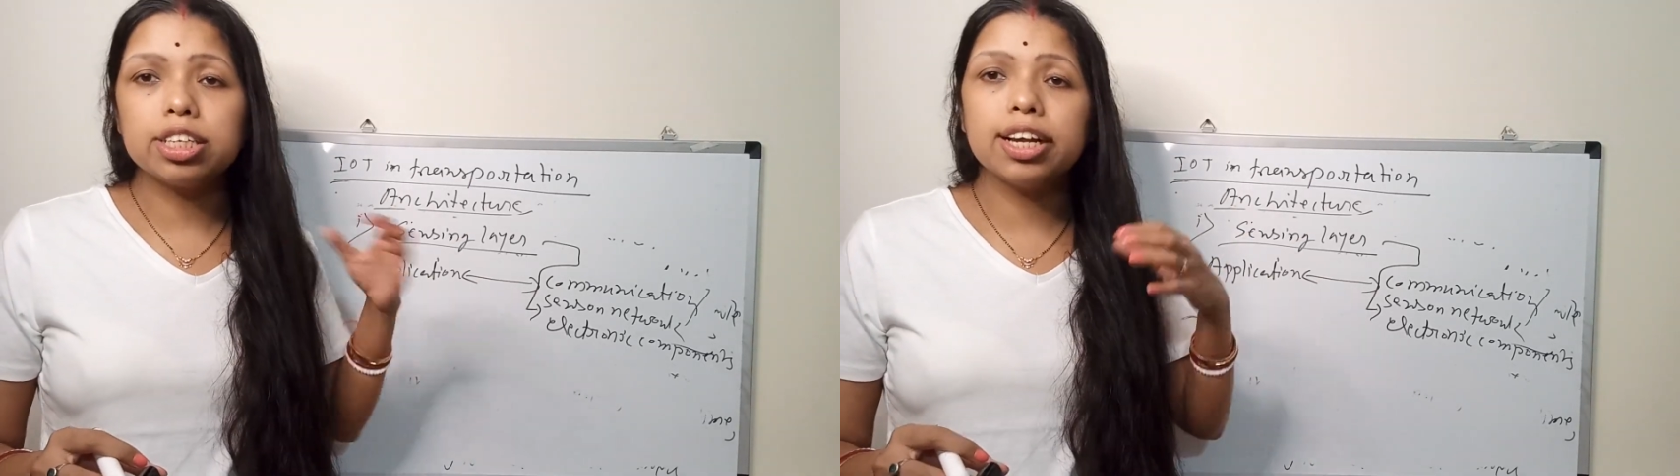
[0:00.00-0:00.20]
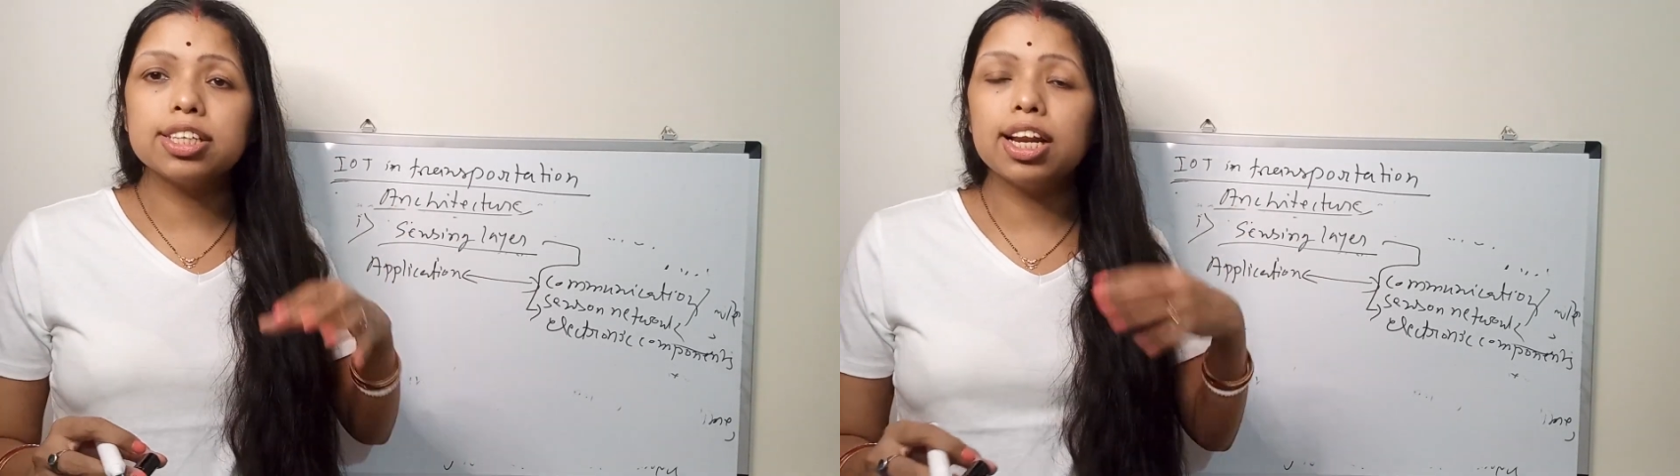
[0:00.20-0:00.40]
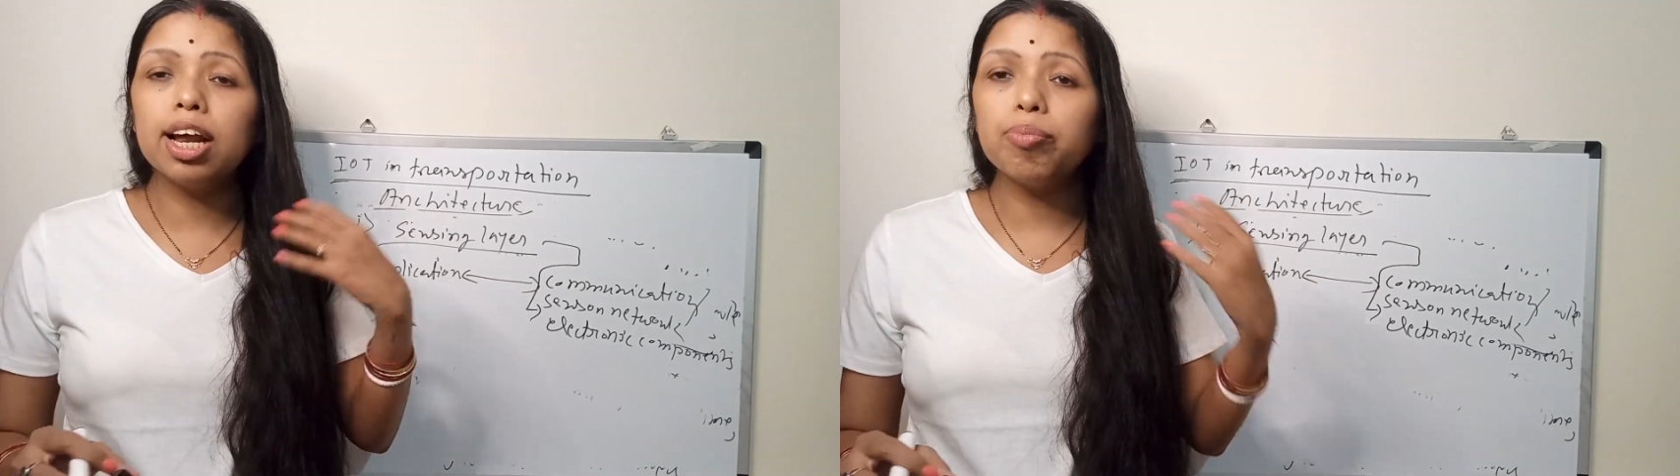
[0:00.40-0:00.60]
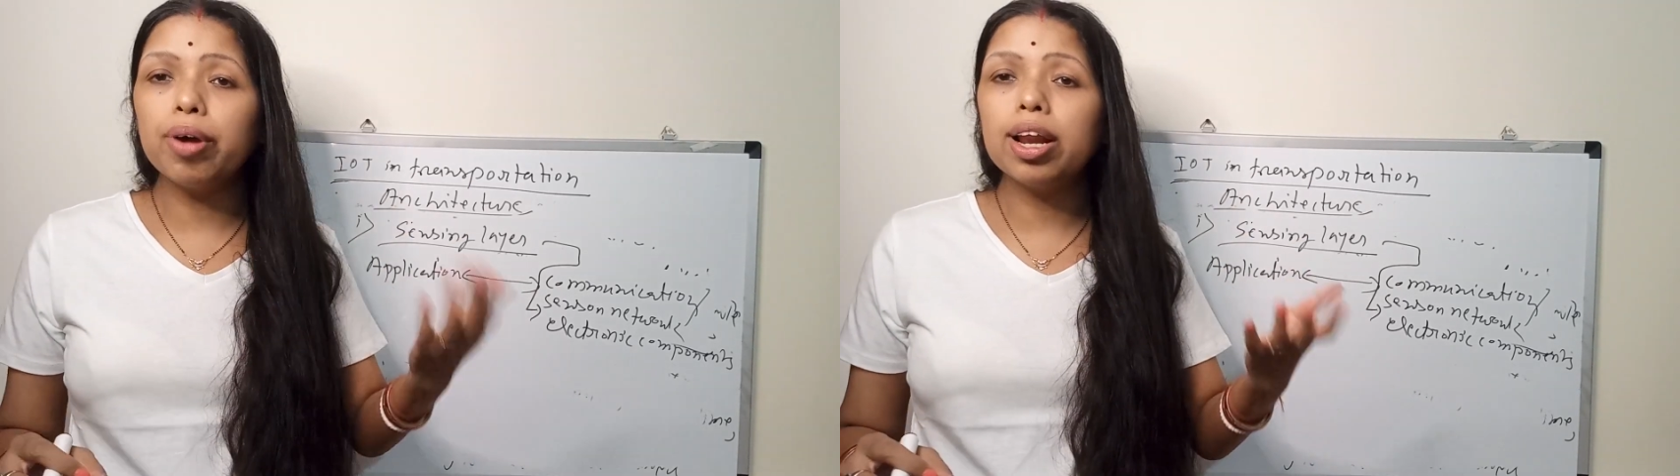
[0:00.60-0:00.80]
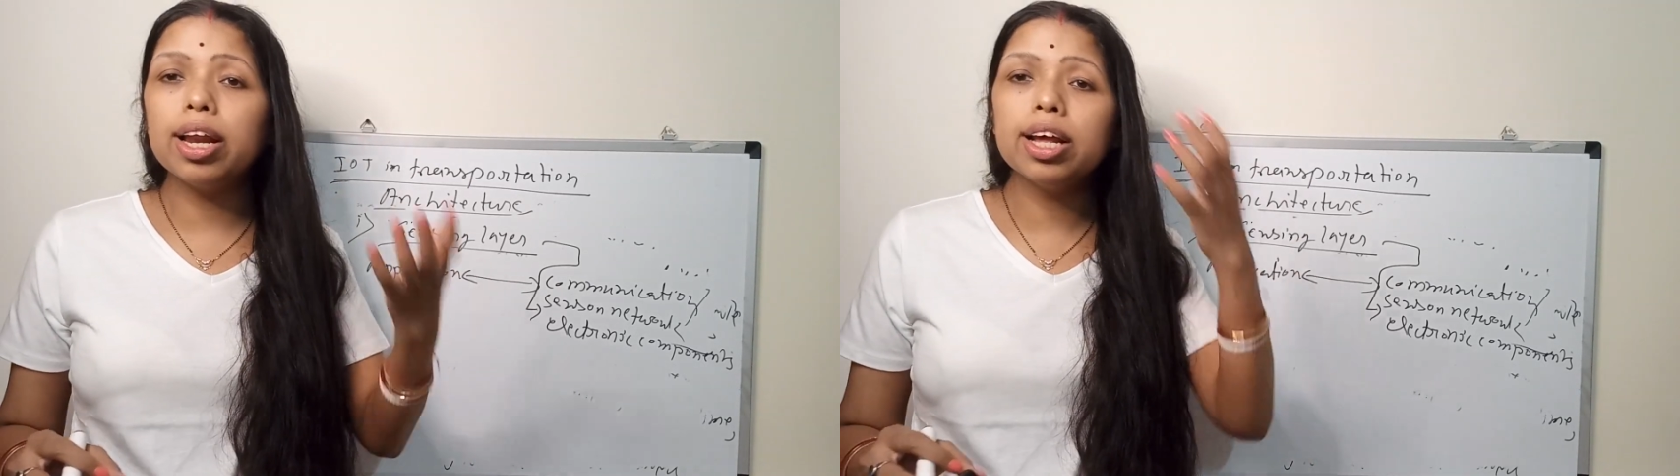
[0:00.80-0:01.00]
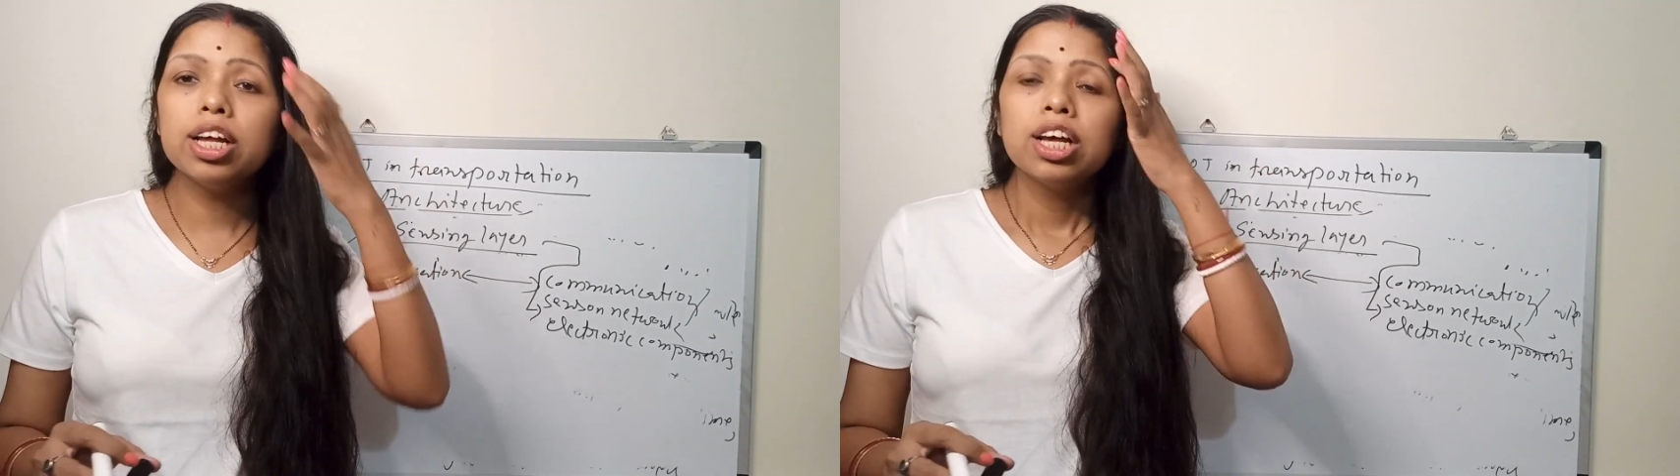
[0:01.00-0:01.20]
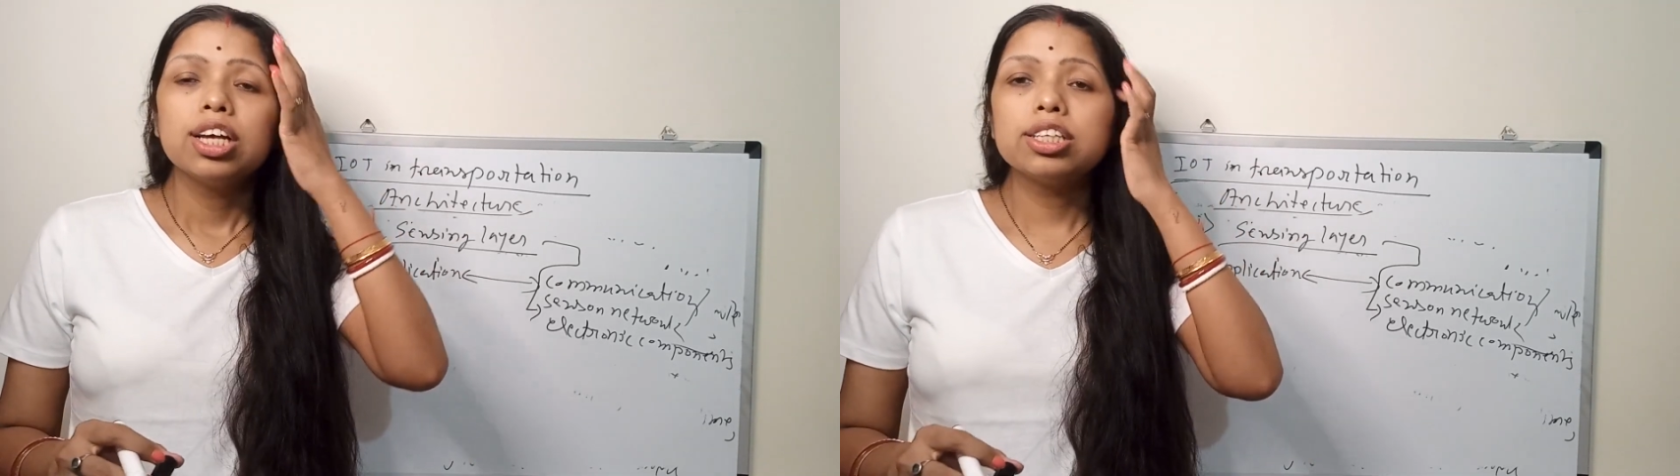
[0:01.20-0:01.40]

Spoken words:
Sensing layer mainly